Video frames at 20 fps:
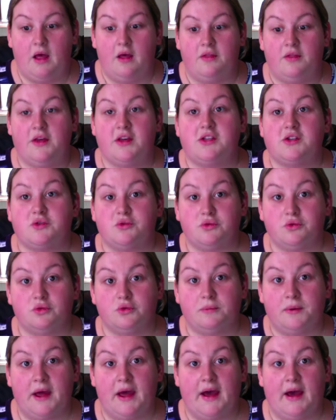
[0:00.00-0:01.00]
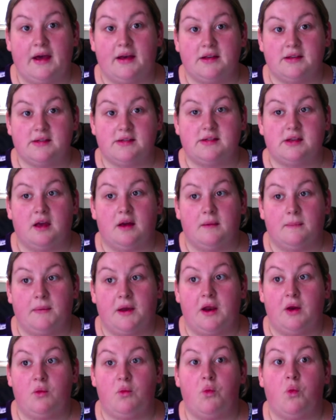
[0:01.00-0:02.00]
This group has
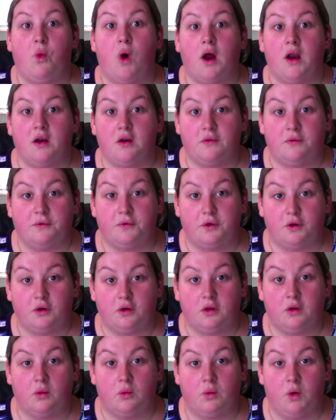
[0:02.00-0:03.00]
been a wonderful,